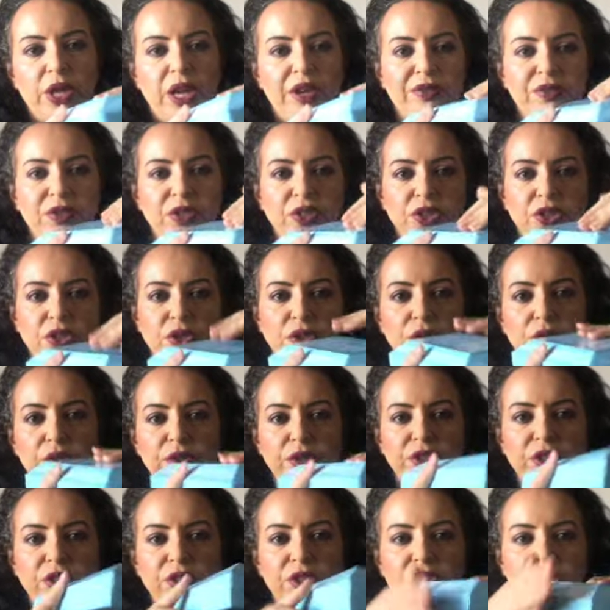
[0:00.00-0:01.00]
have these, you know,
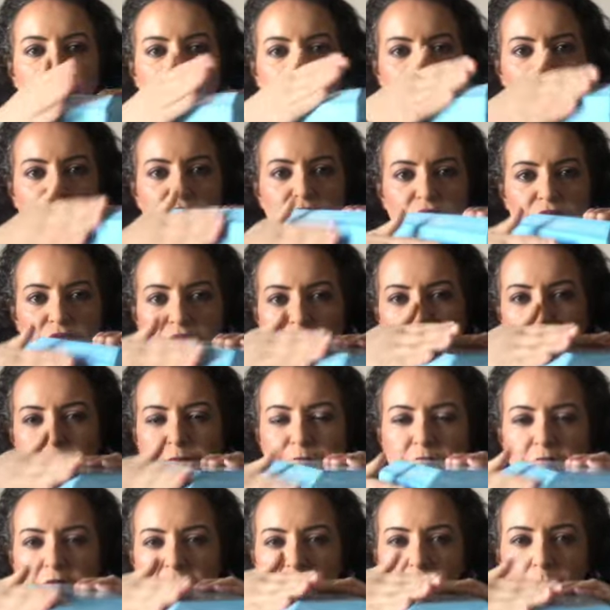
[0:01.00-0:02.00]
these
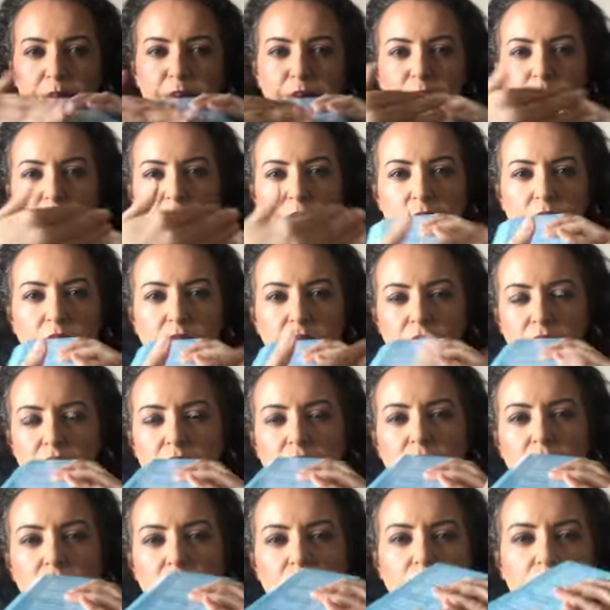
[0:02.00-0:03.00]
shaped up, you
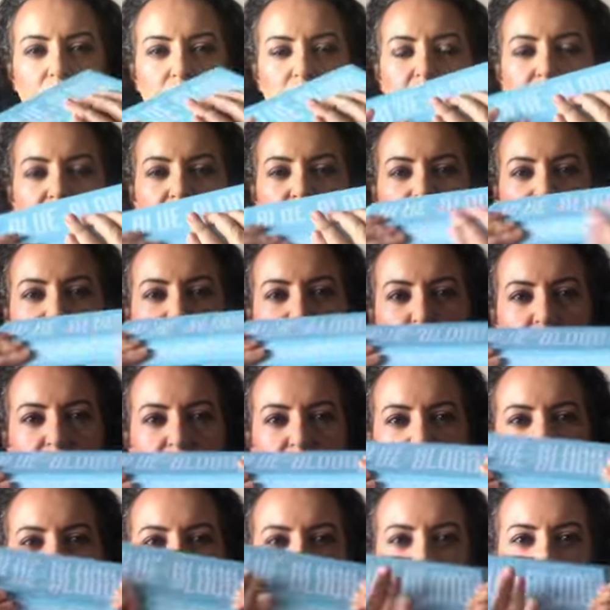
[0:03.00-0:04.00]
know,
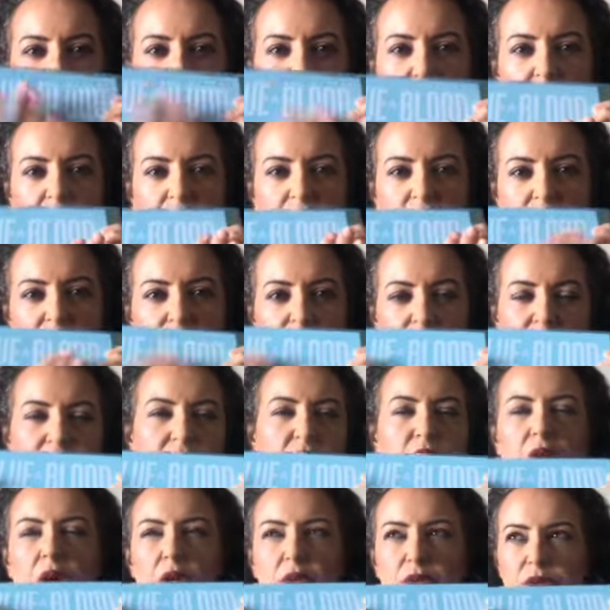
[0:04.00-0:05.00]
edges. I
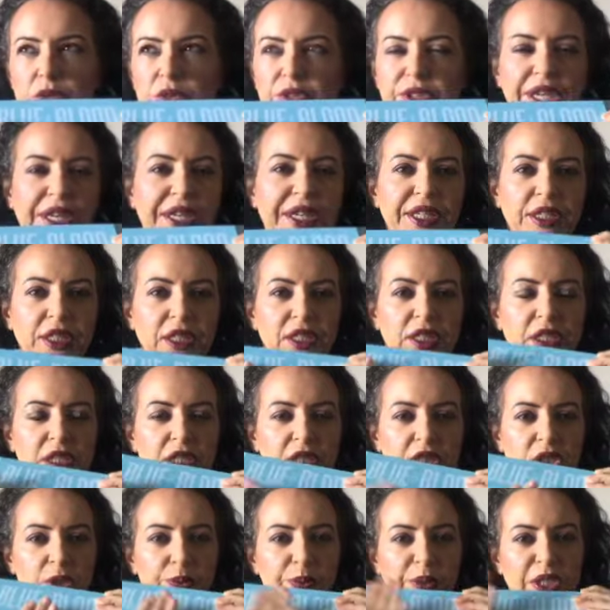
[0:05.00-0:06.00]
don't know how to say it in
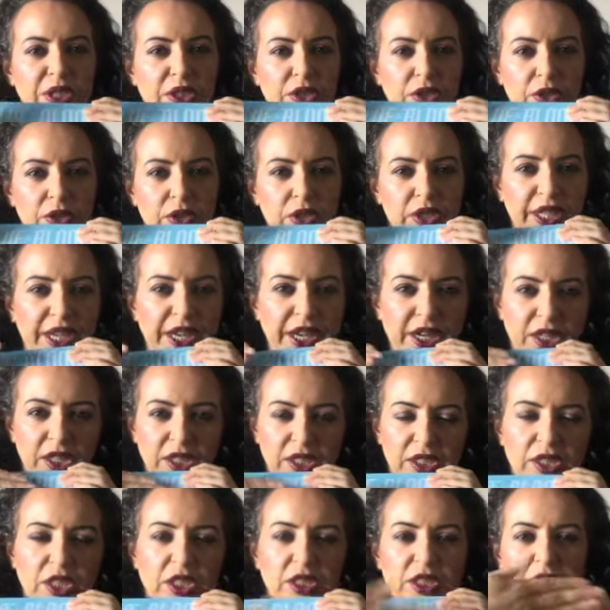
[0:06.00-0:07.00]
English, but you know, they are
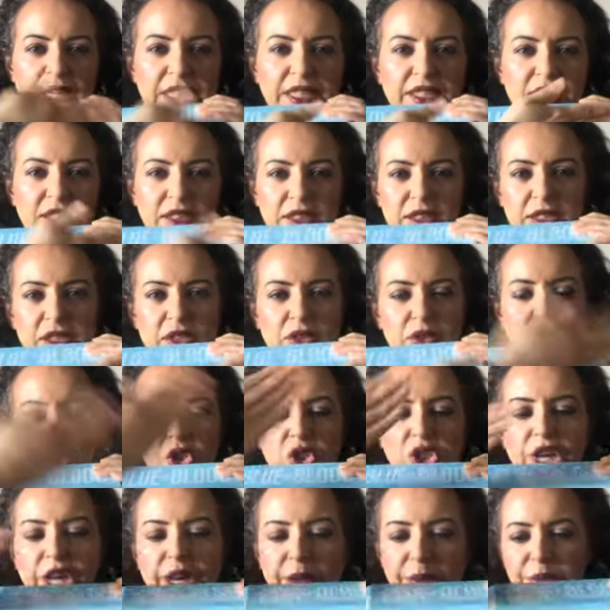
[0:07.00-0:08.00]
not that, you know,
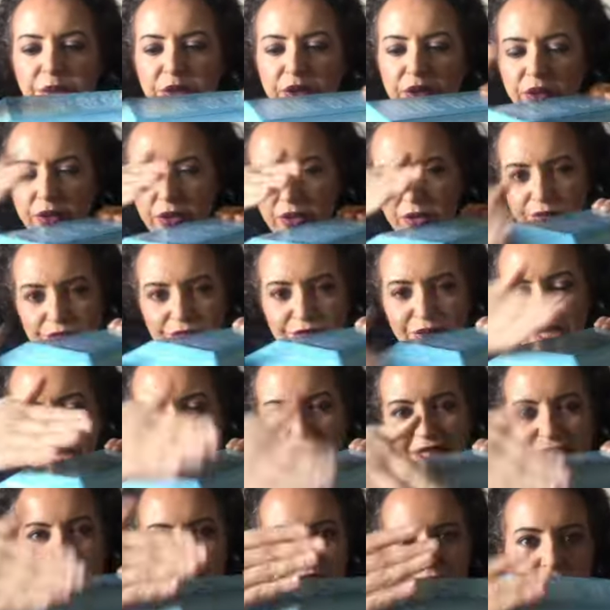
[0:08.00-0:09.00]
shaped
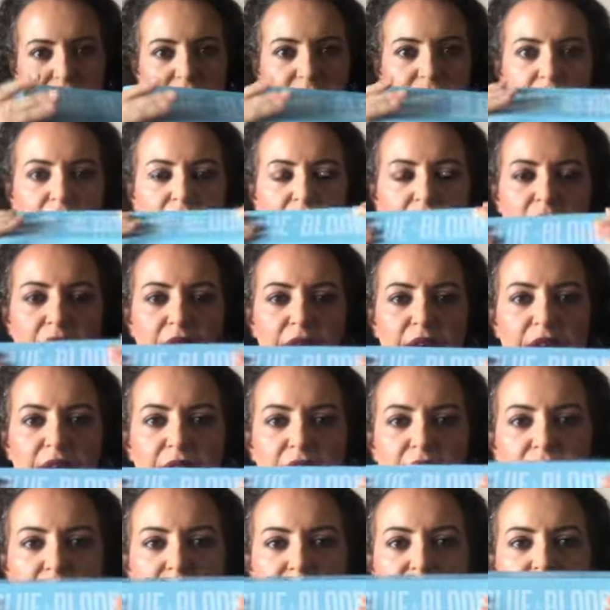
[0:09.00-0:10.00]
like this,
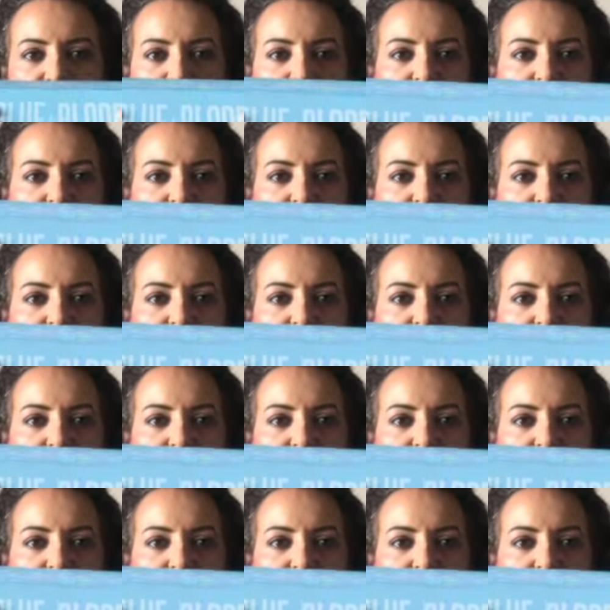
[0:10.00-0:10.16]
and